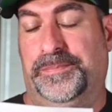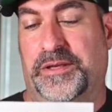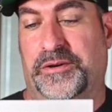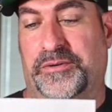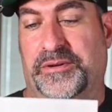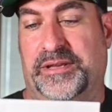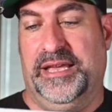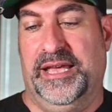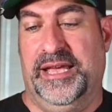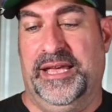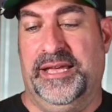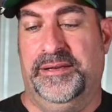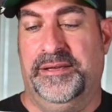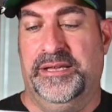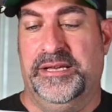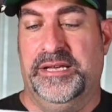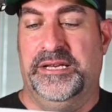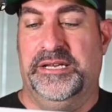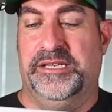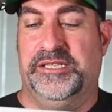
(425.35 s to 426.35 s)
Okay,
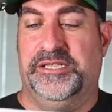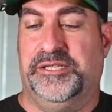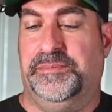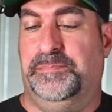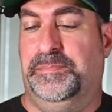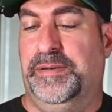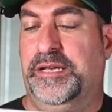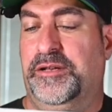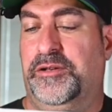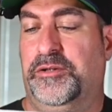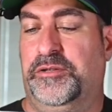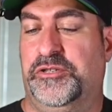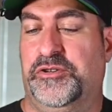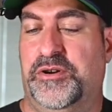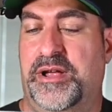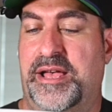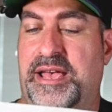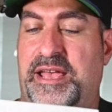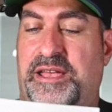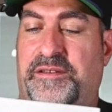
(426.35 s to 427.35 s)
Spiegel
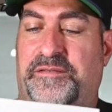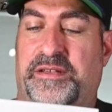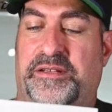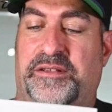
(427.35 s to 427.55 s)
Drive